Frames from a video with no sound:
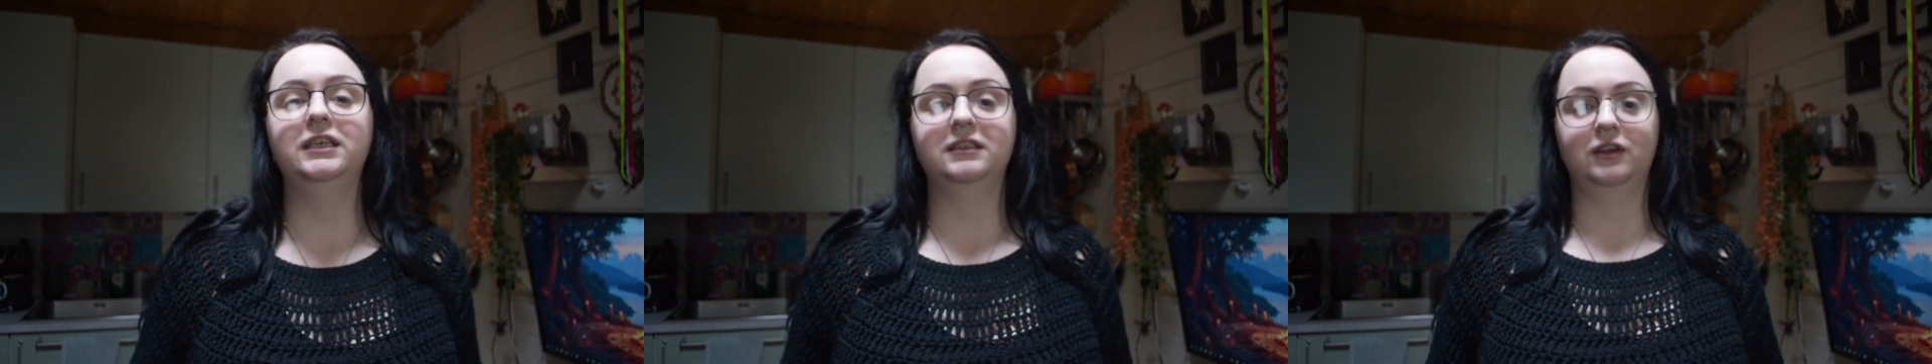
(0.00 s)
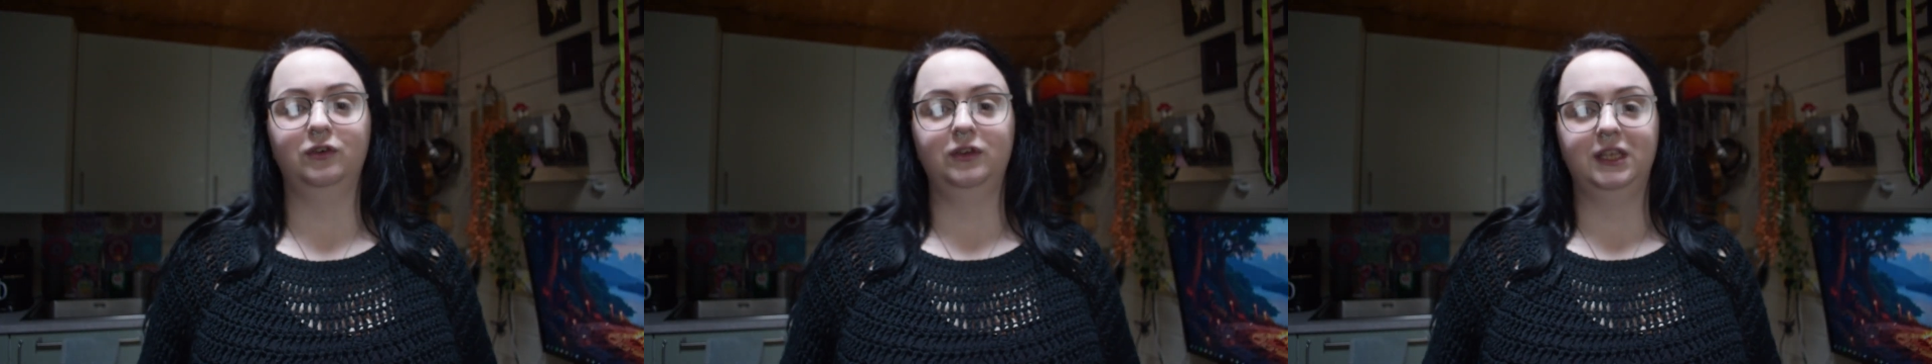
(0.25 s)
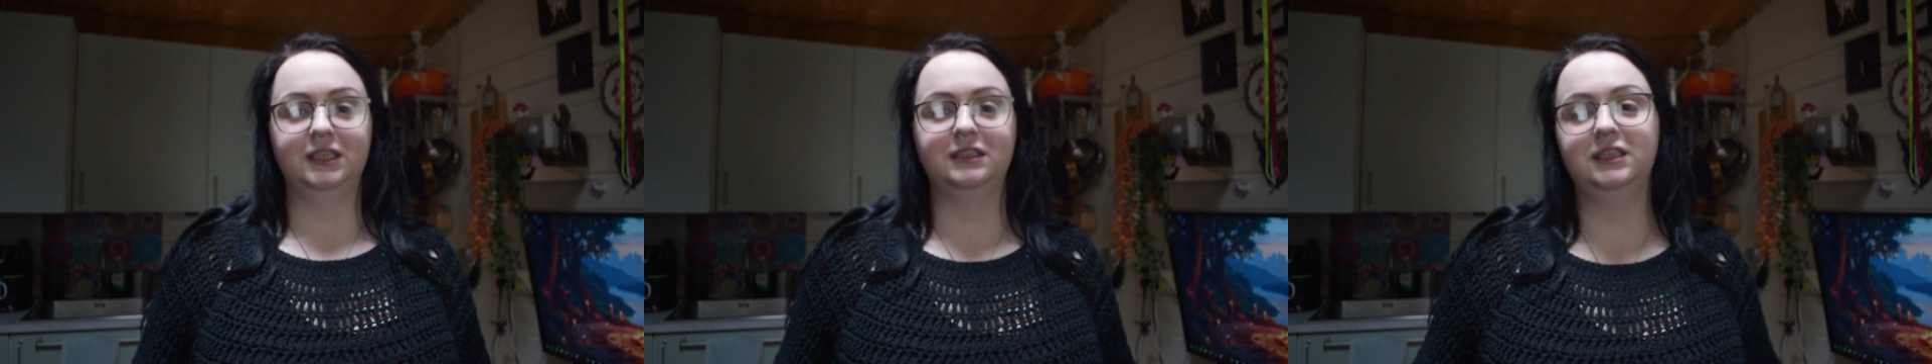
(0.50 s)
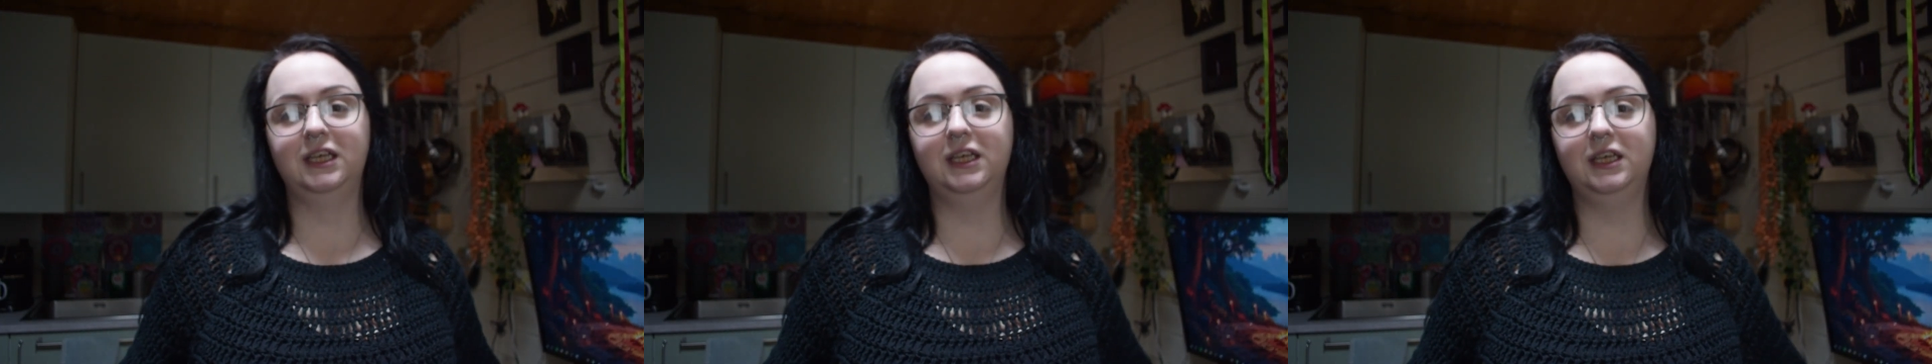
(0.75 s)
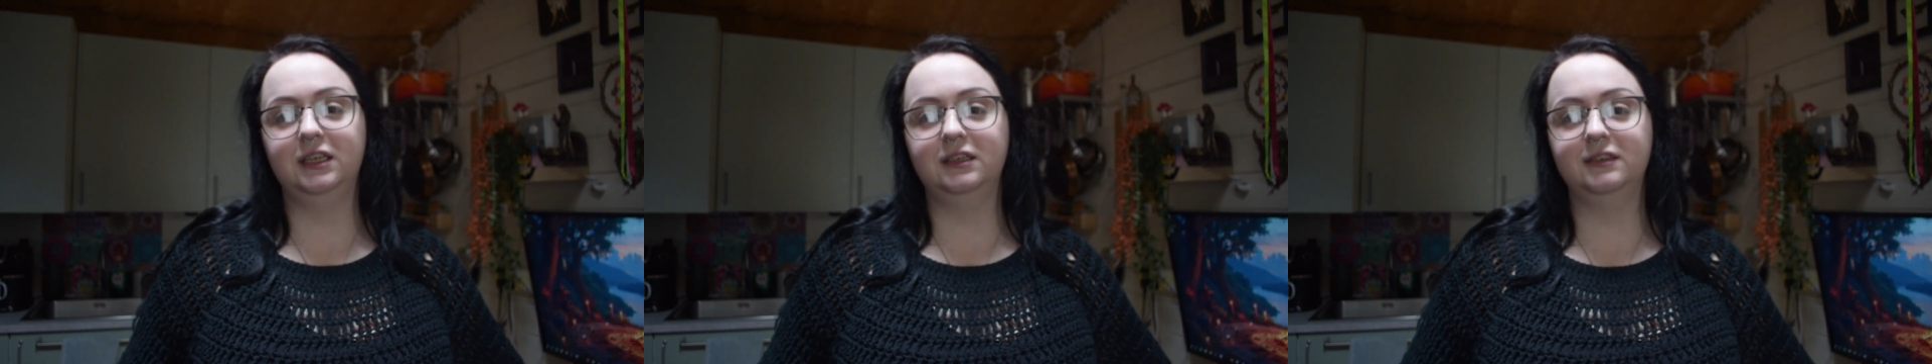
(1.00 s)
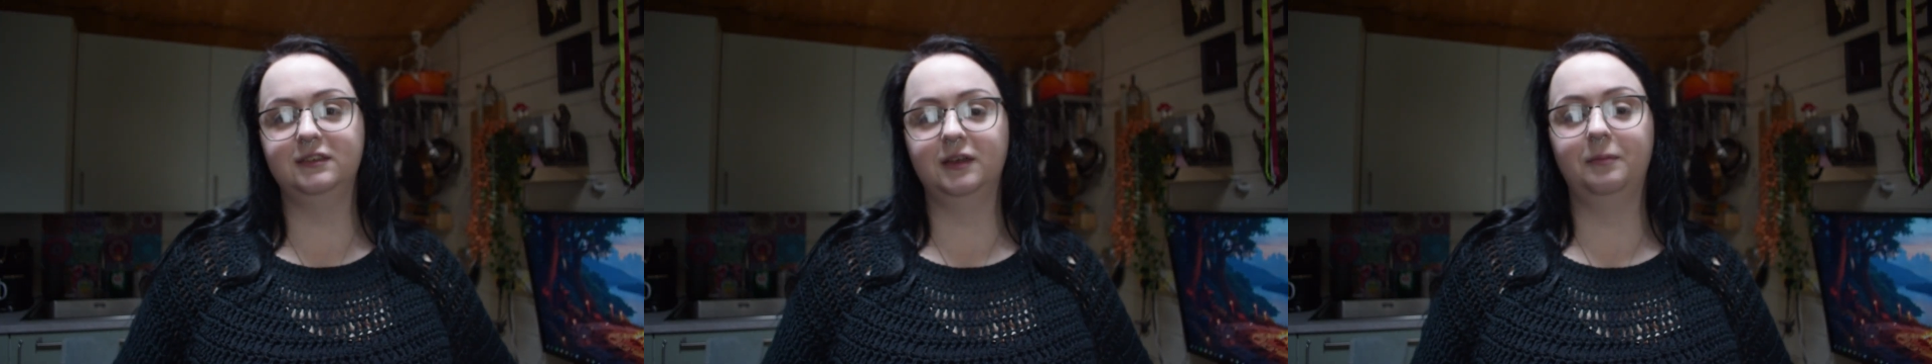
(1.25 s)
So this
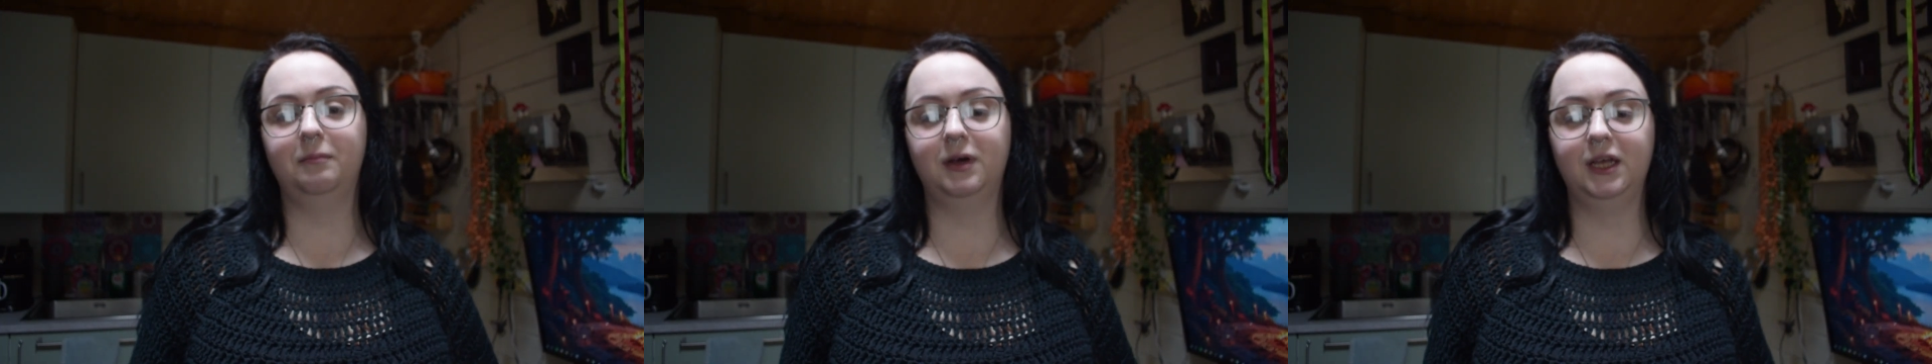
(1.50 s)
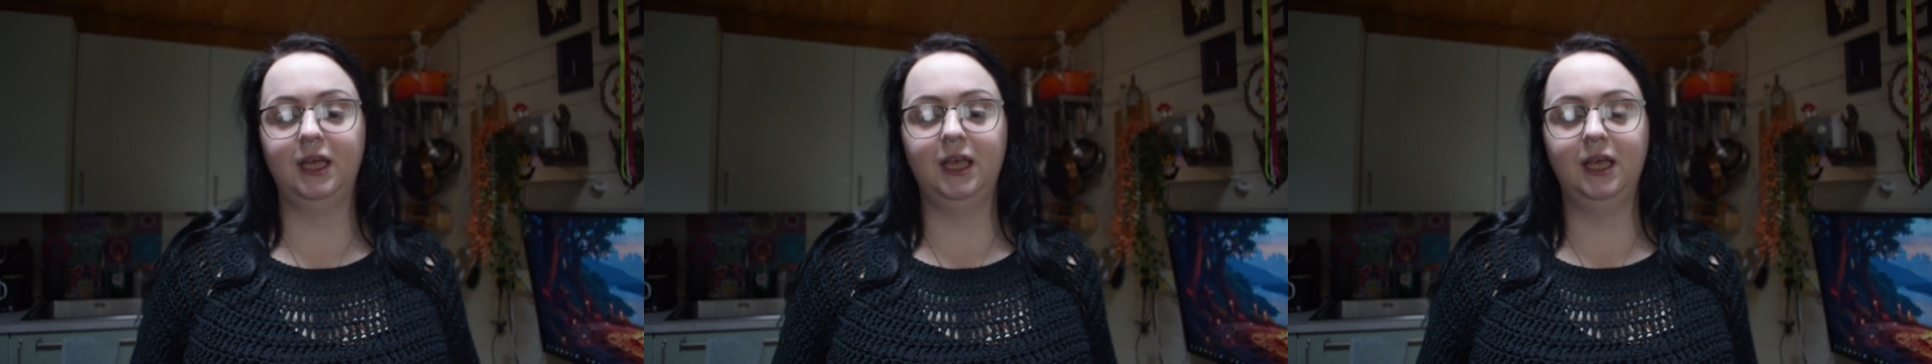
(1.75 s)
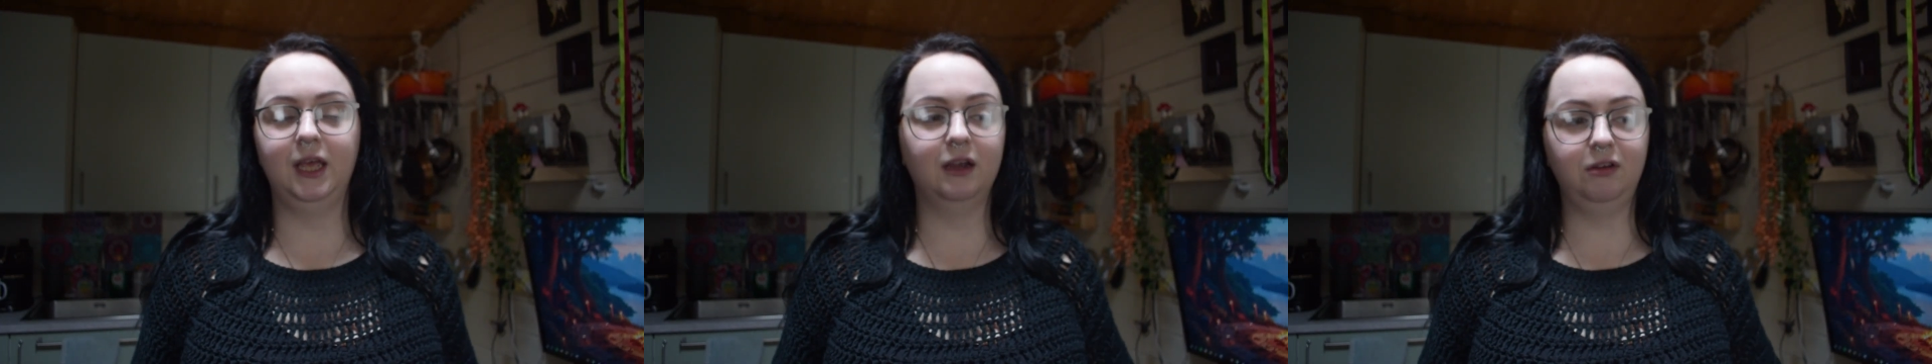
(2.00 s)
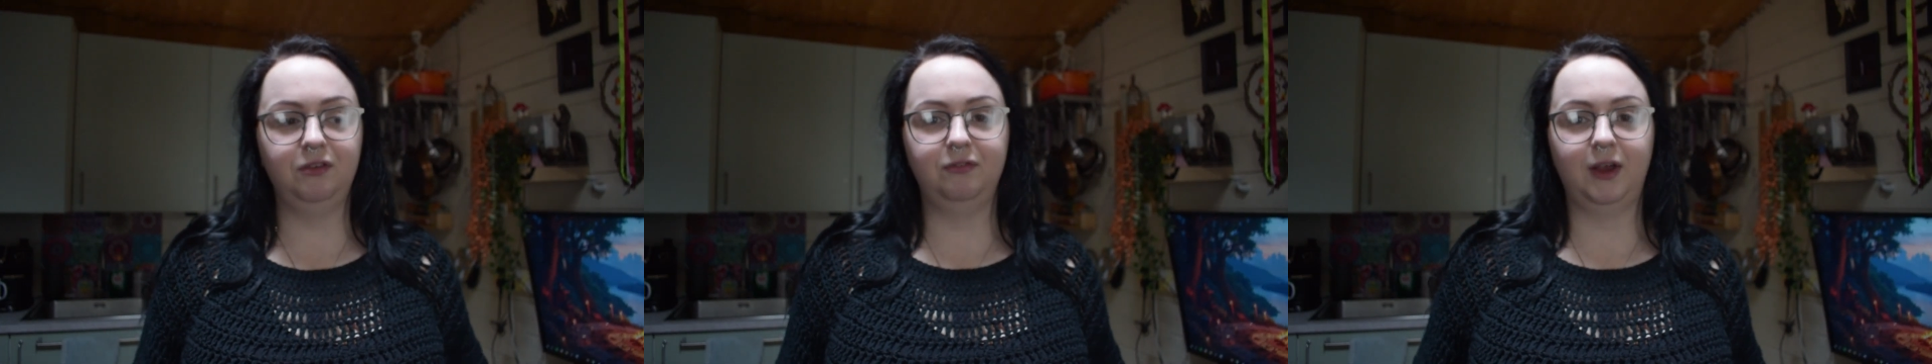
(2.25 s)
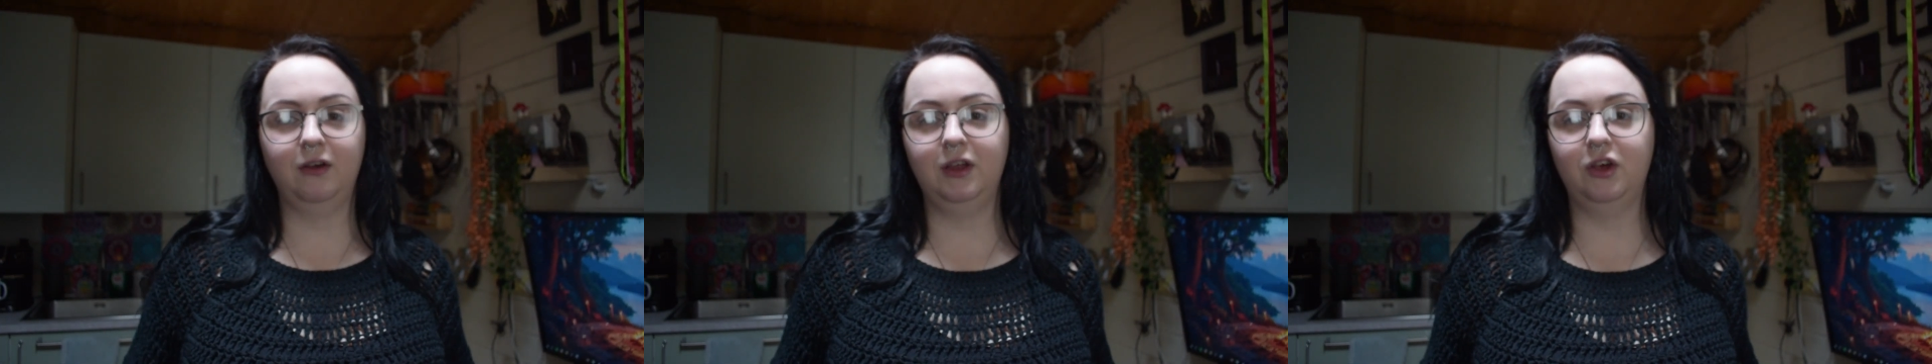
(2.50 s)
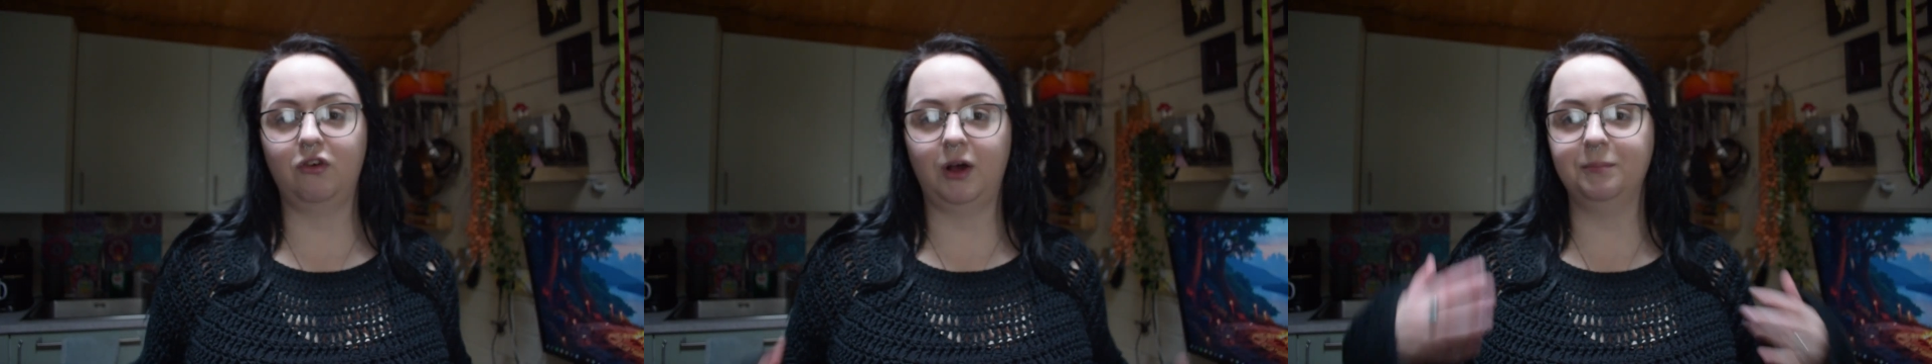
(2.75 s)
is my Airy Fairy
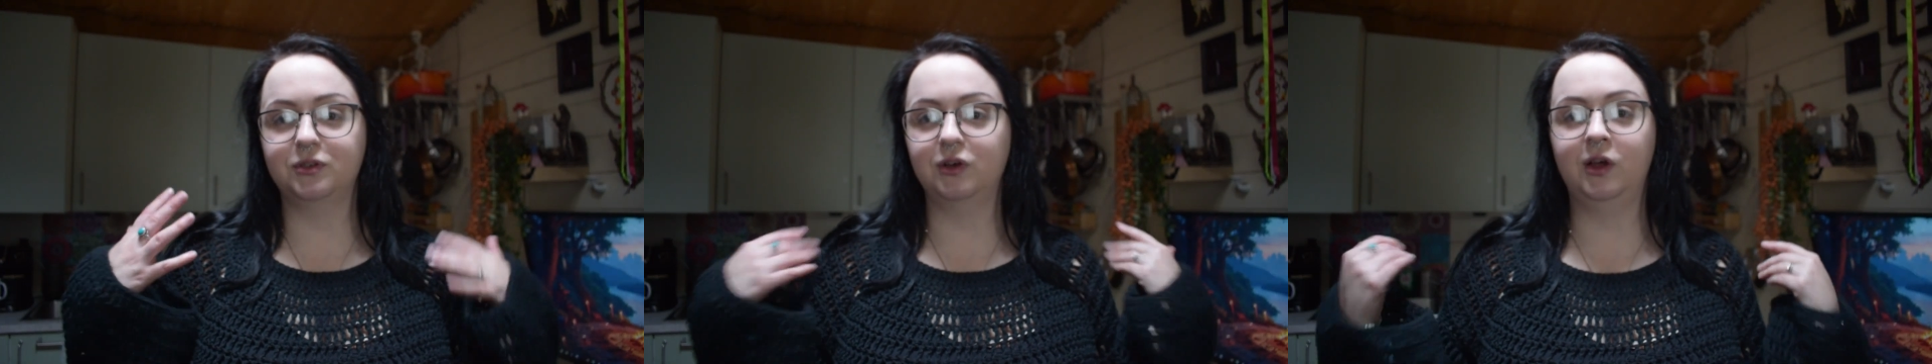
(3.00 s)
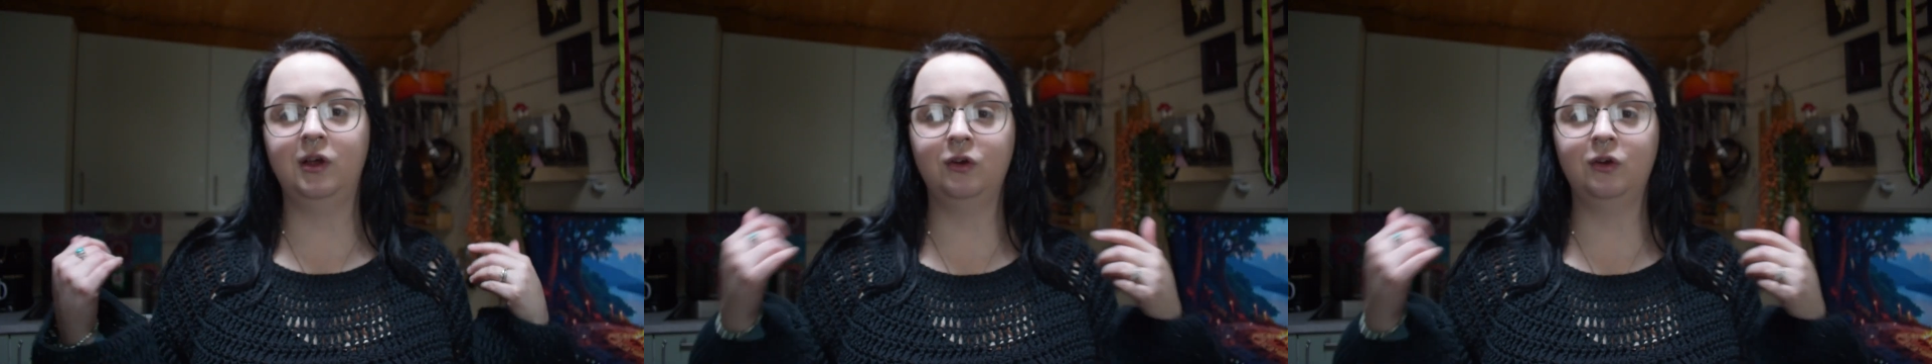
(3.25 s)
cropped